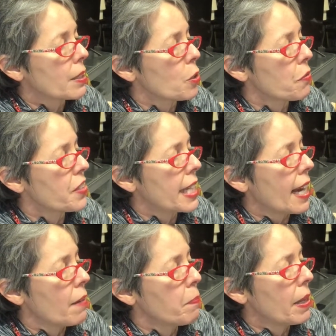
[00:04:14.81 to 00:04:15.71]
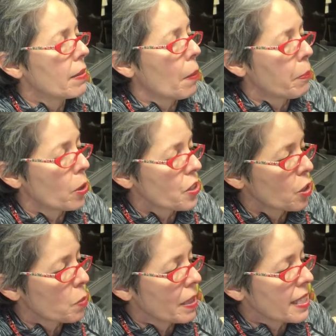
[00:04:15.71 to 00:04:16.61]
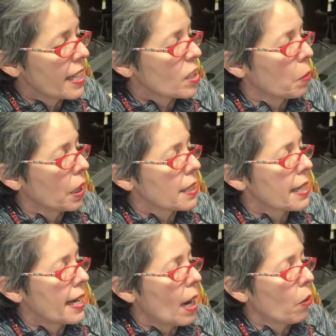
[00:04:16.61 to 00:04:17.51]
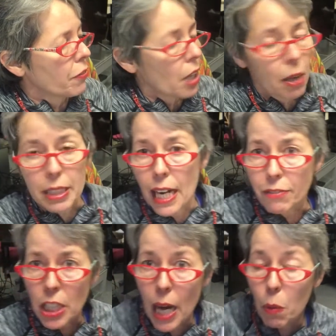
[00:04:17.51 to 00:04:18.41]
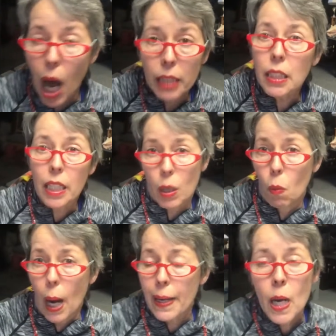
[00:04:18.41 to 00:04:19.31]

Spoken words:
You see, I've been a person who's been sensible and sane hour after hour, day after day. Well, I'll tell you what.